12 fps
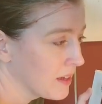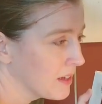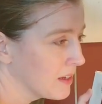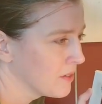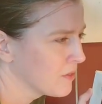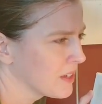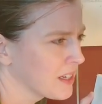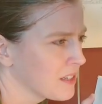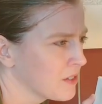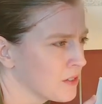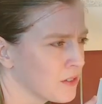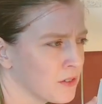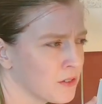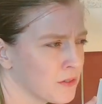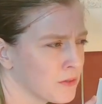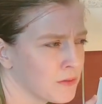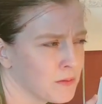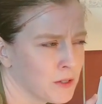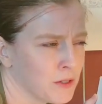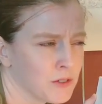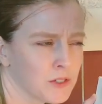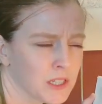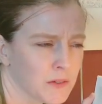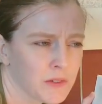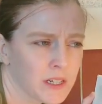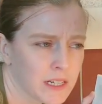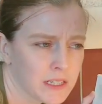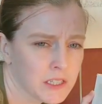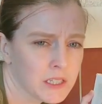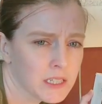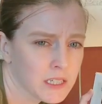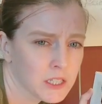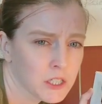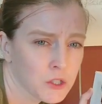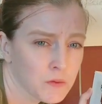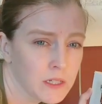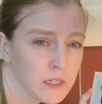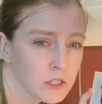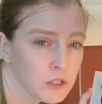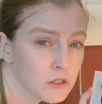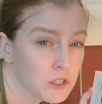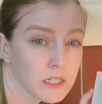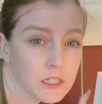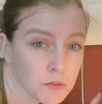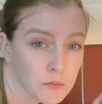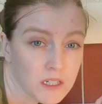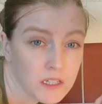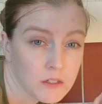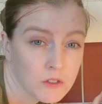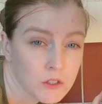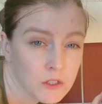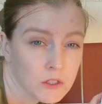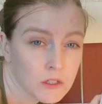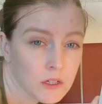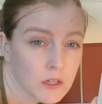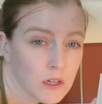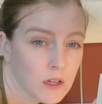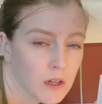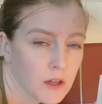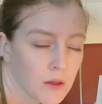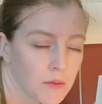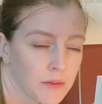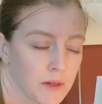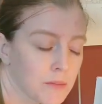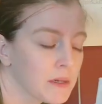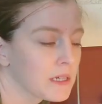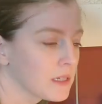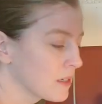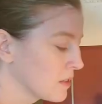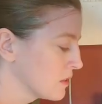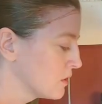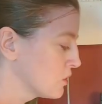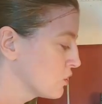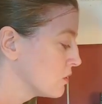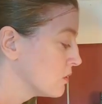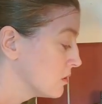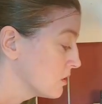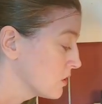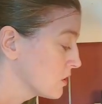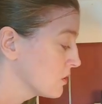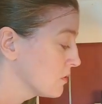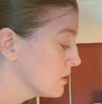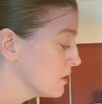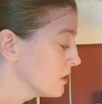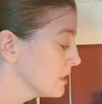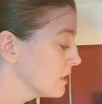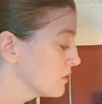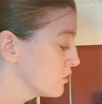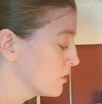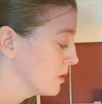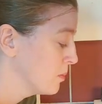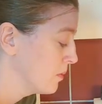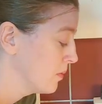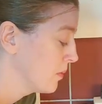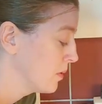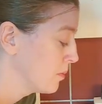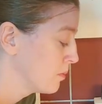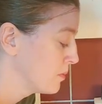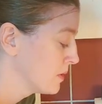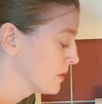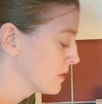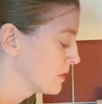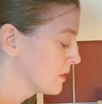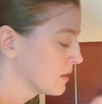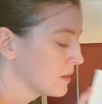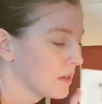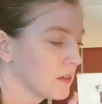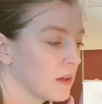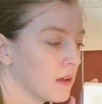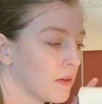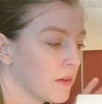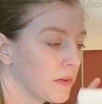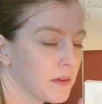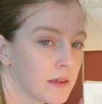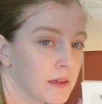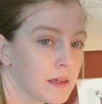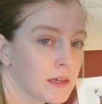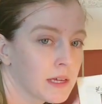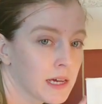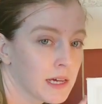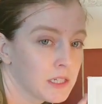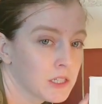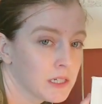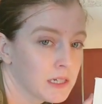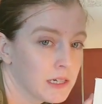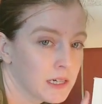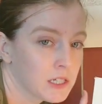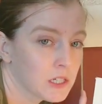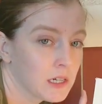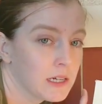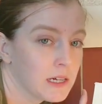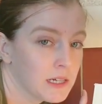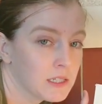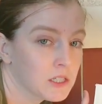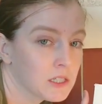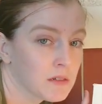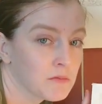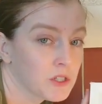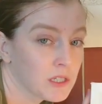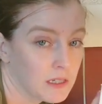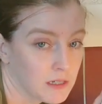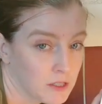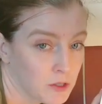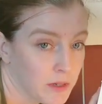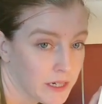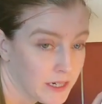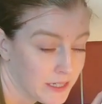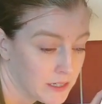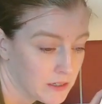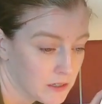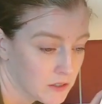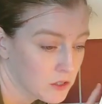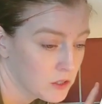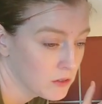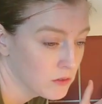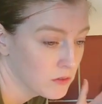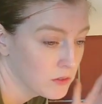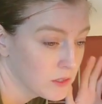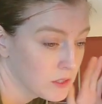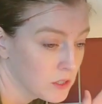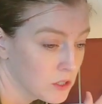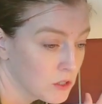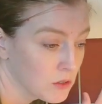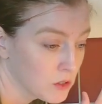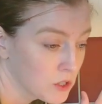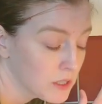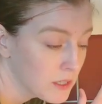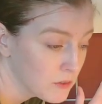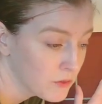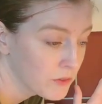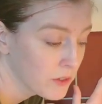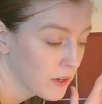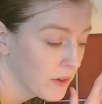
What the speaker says: I think I've heard something like 6 weeks to 6 months, depending on the source we hear it from. But Cassia actually has some science behind it, so this is good stuff.